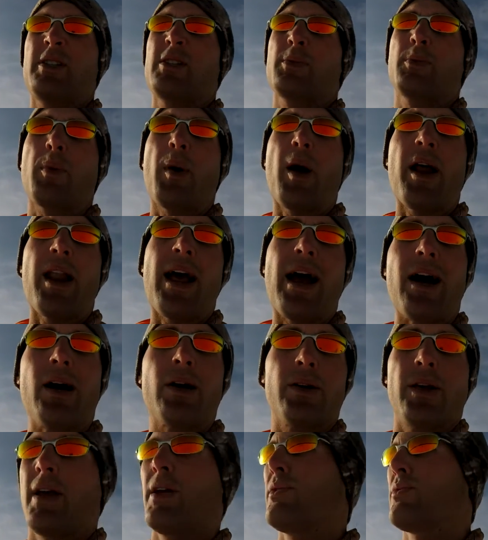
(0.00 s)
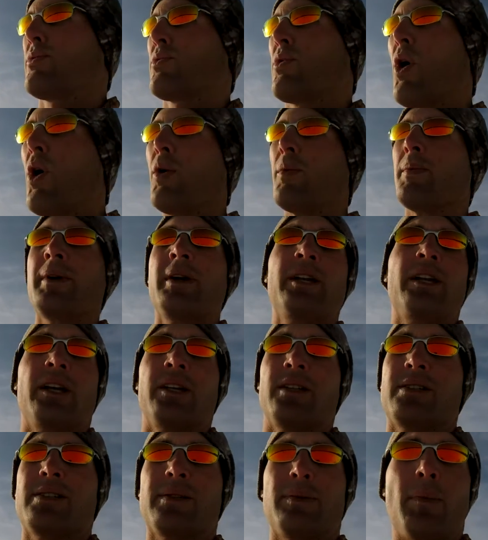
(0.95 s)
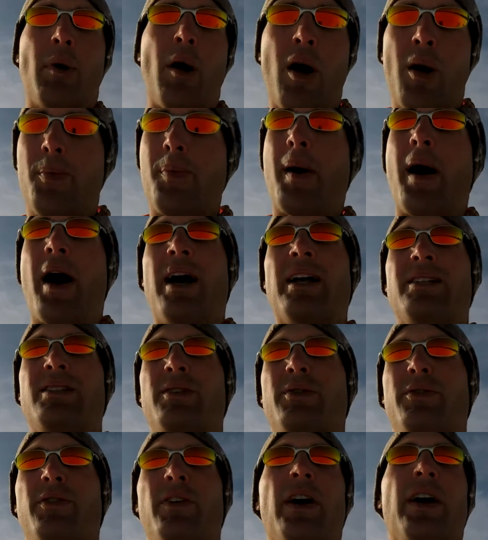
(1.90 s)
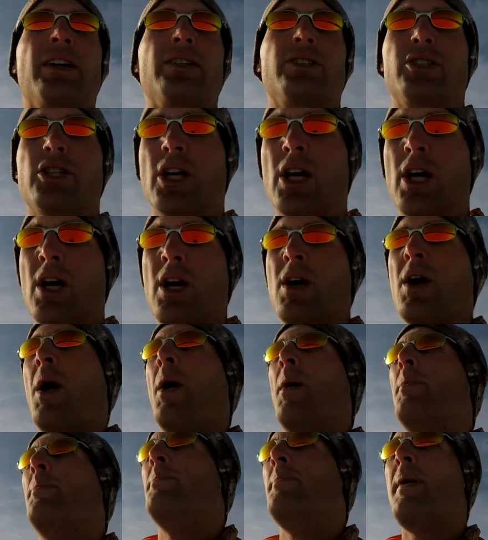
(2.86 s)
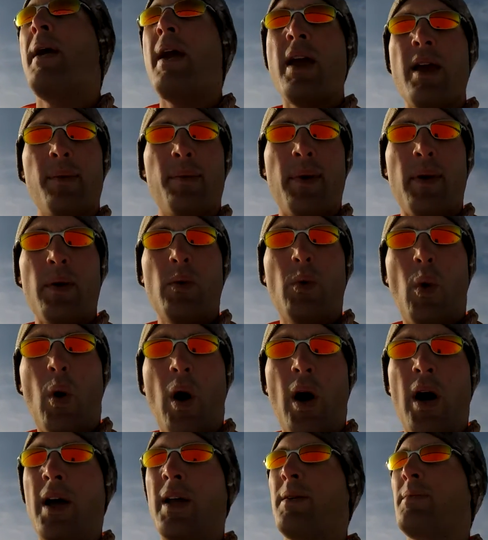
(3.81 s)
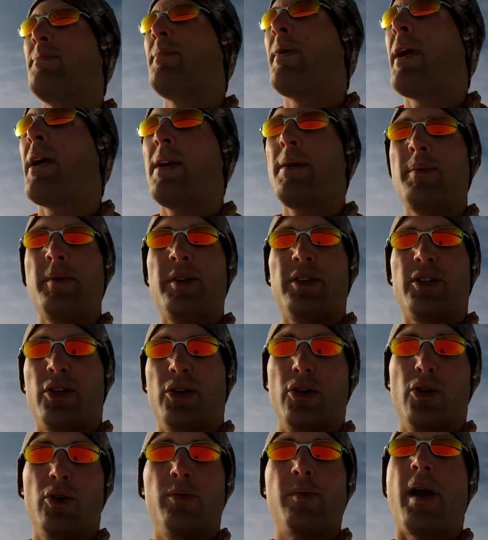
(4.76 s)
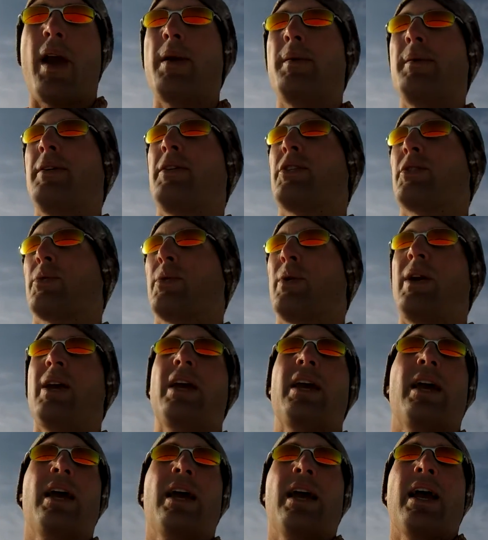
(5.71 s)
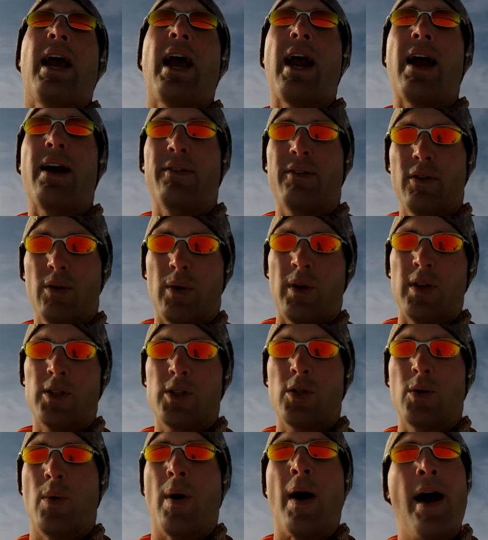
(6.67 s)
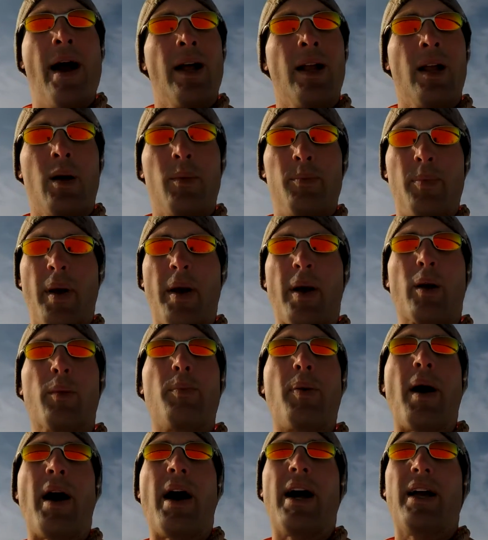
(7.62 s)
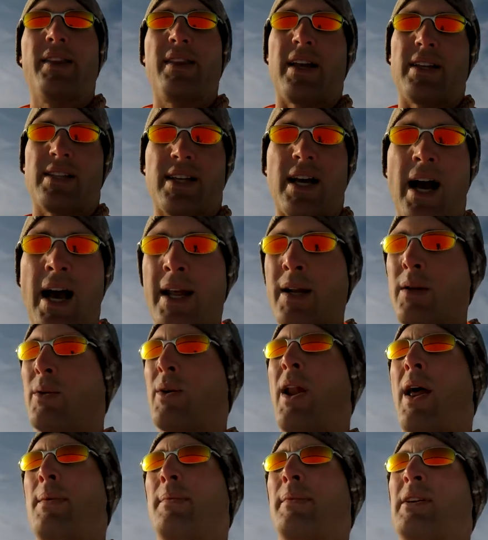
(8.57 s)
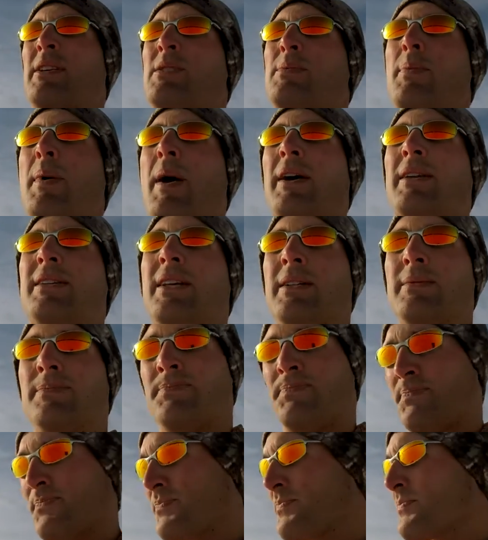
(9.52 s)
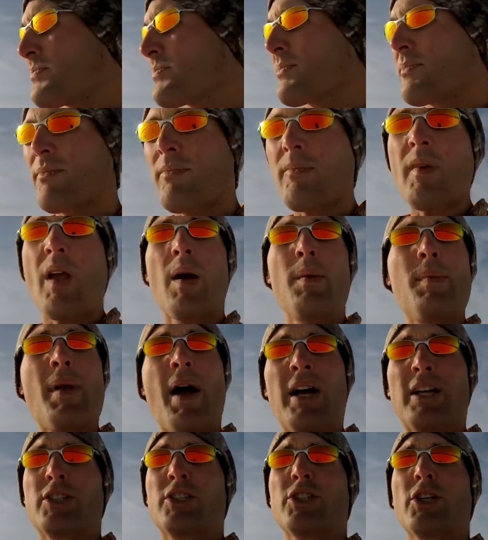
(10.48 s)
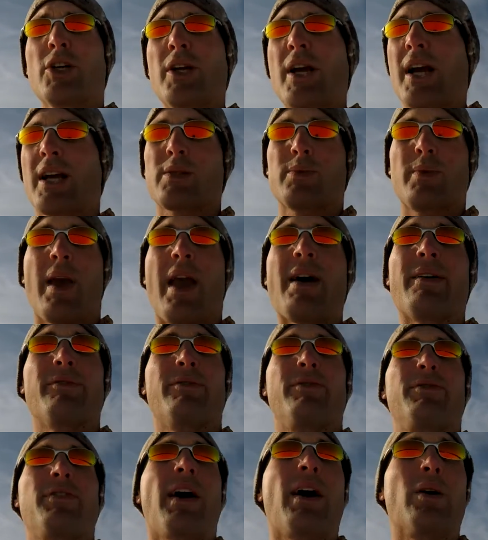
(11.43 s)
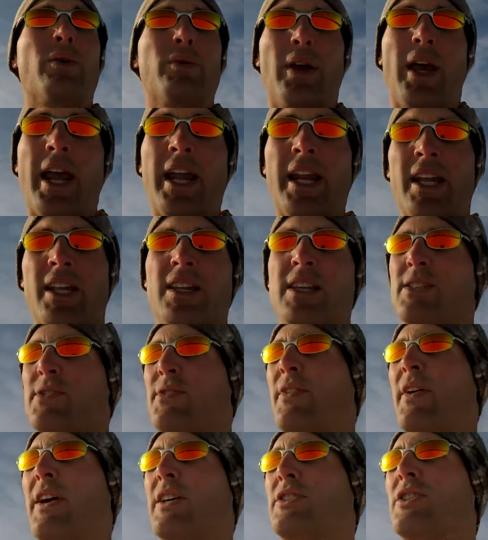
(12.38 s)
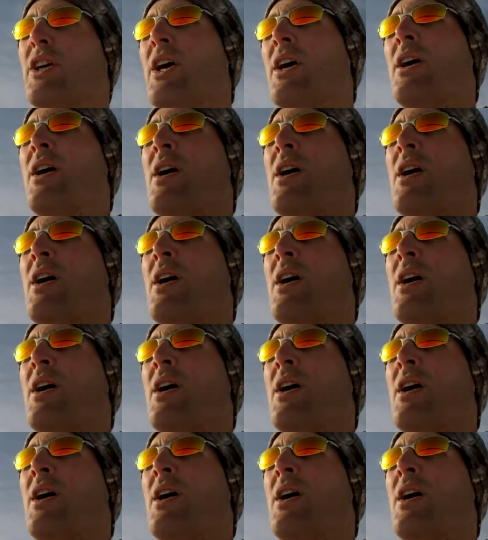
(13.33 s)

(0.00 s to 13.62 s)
spread out and roaming in small pods of fish maybe one maybe two maybe three every once in a while a bigger pod that's kind of what I'm expecting I'm not sure yet because we haven't found any of these fish.